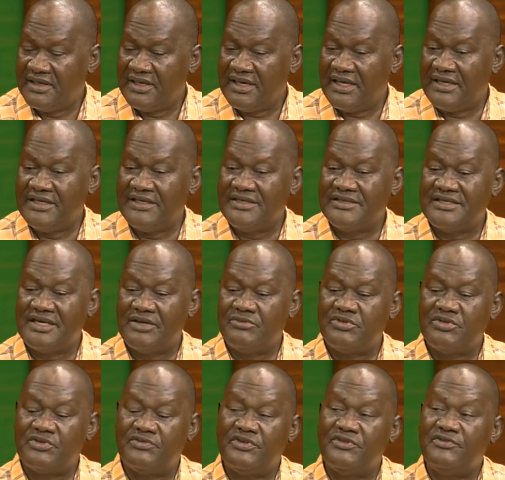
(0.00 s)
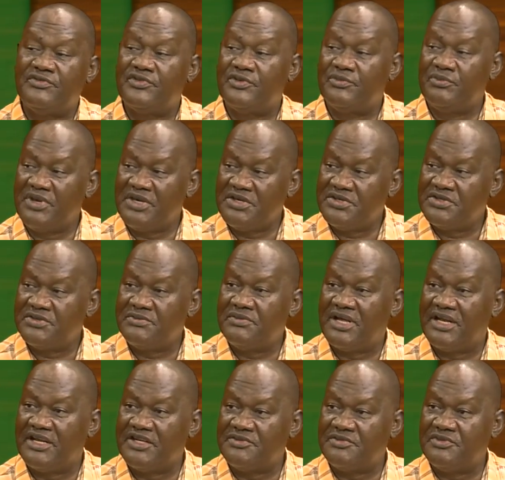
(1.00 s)
and in terms of information
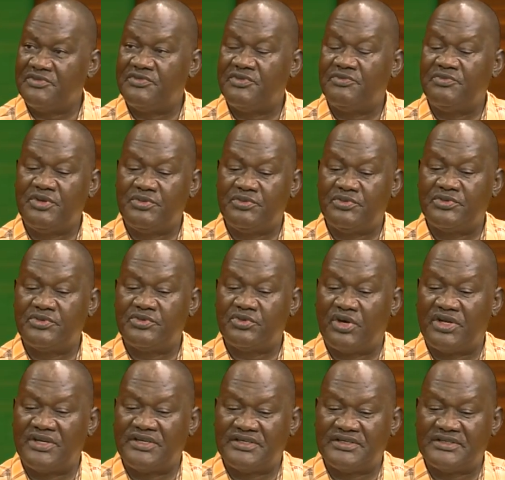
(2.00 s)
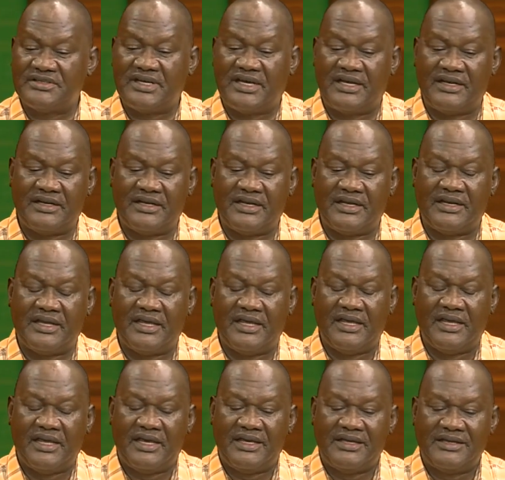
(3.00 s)
management for people to understand that
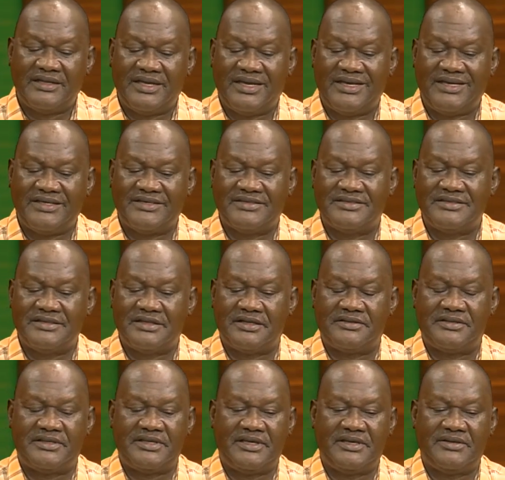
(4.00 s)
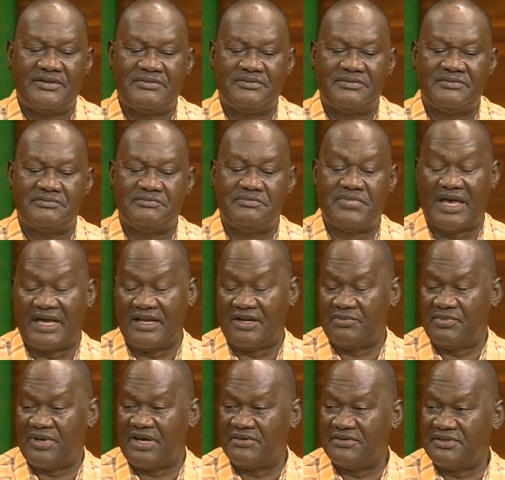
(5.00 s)
there is nothing bad
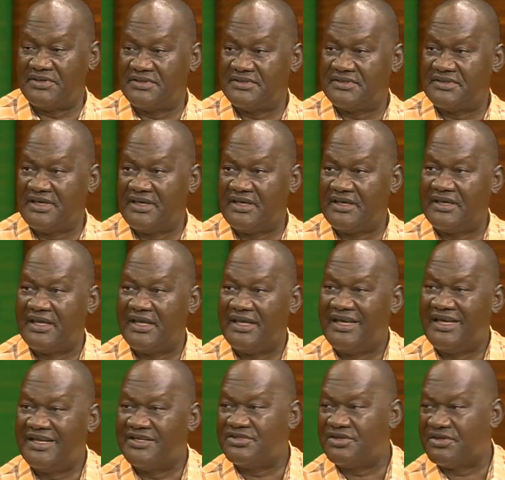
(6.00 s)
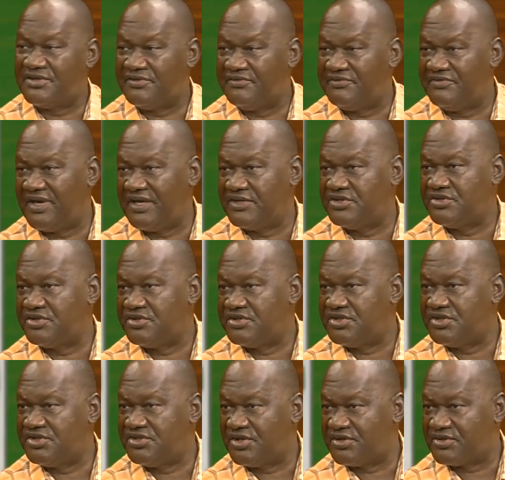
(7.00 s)
about this thing. It's not infectious,
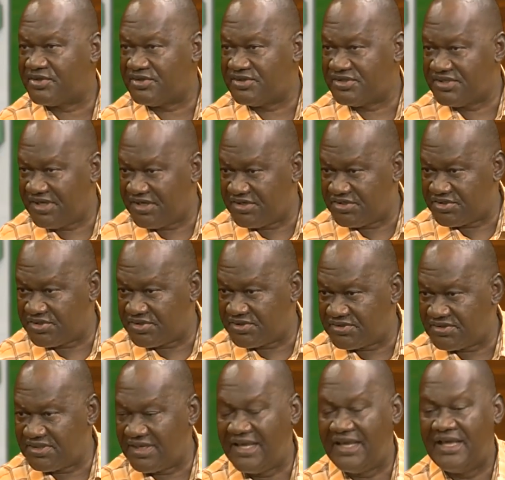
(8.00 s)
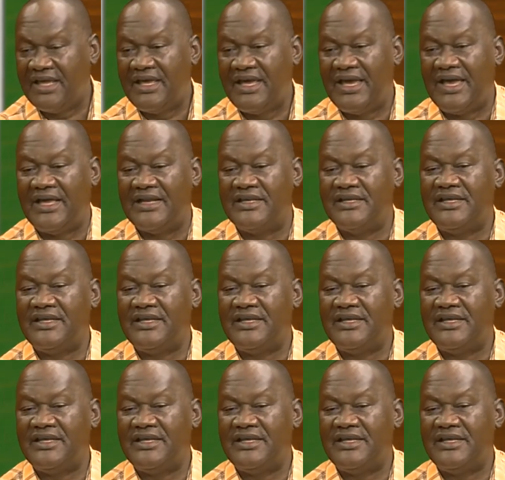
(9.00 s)
it's not contagious, and